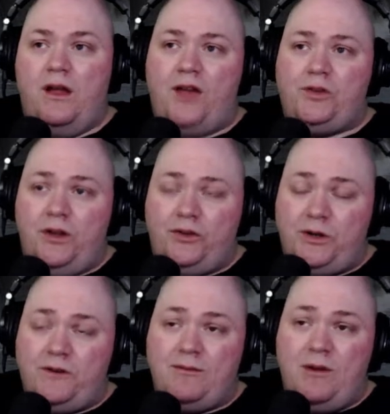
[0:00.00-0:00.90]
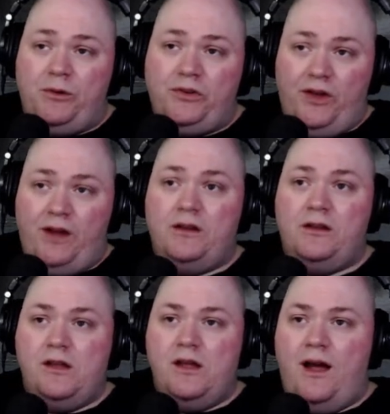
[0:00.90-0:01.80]
As one of our members said,
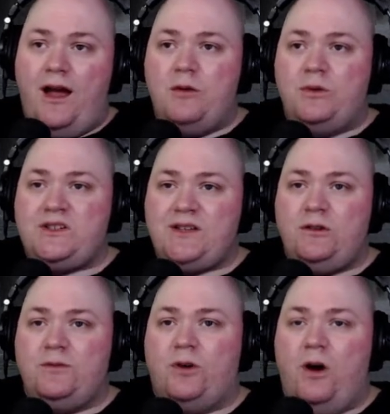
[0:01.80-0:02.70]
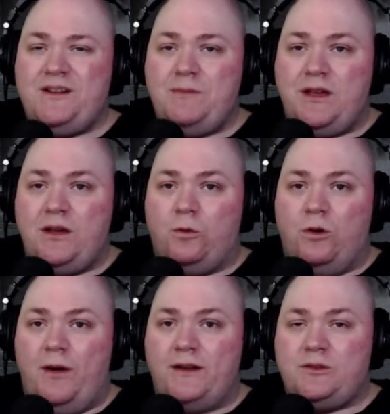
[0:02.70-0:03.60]
I would settle for always making
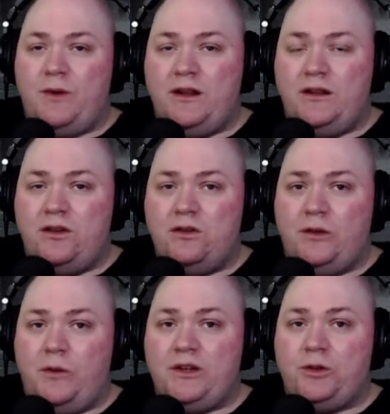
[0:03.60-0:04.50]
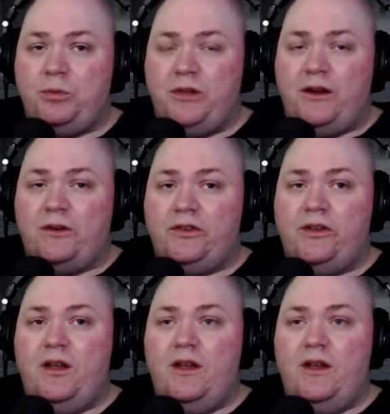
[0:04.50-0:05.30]
robots wait in queue like regular players,